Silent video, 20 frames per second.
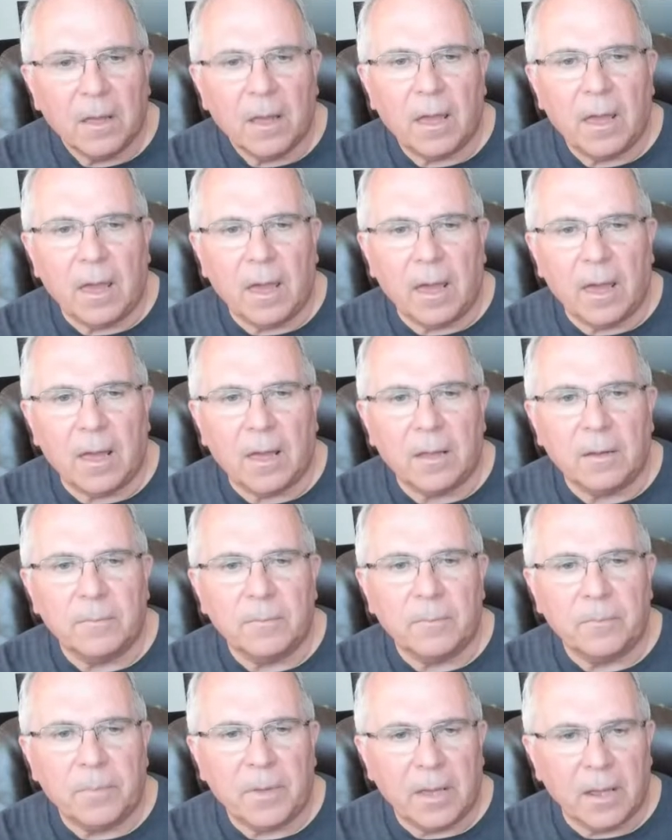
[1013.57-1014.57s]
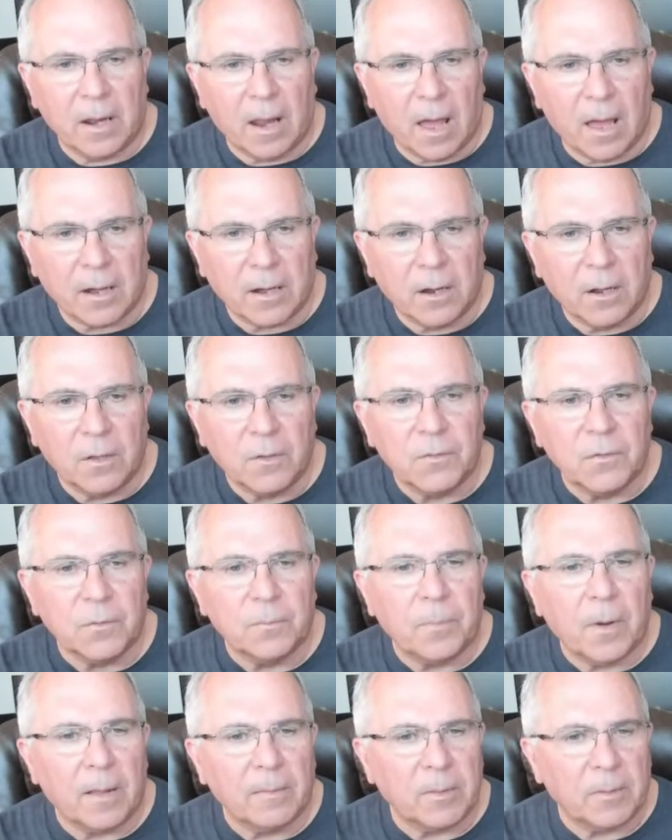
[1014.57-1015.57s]
and be a lot closer,
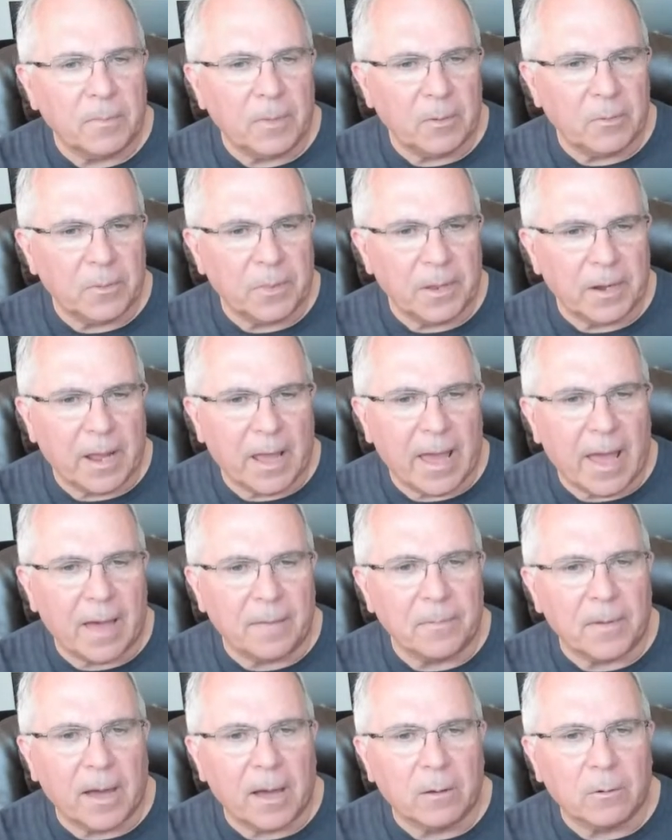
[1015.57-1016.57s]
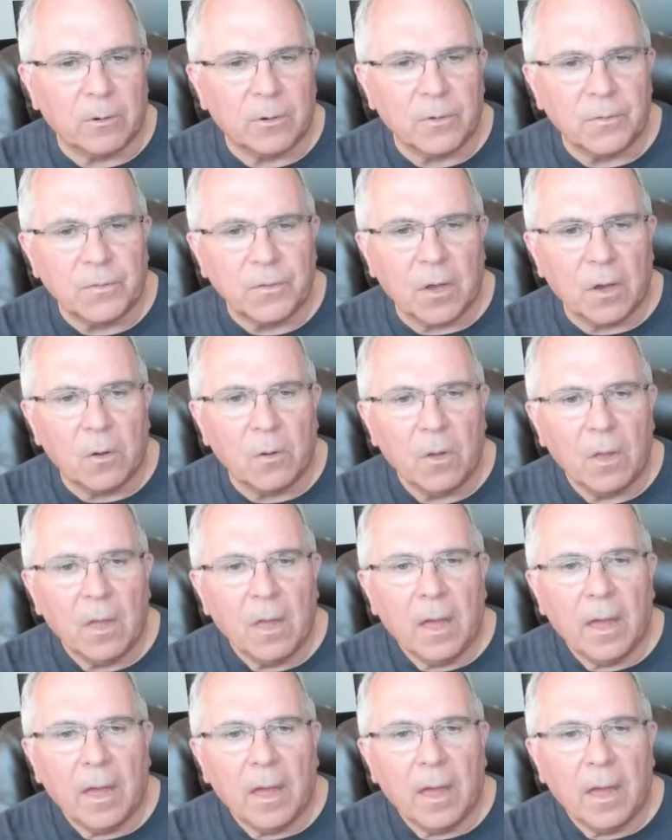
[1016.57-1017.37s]
probably be within a half hour or so.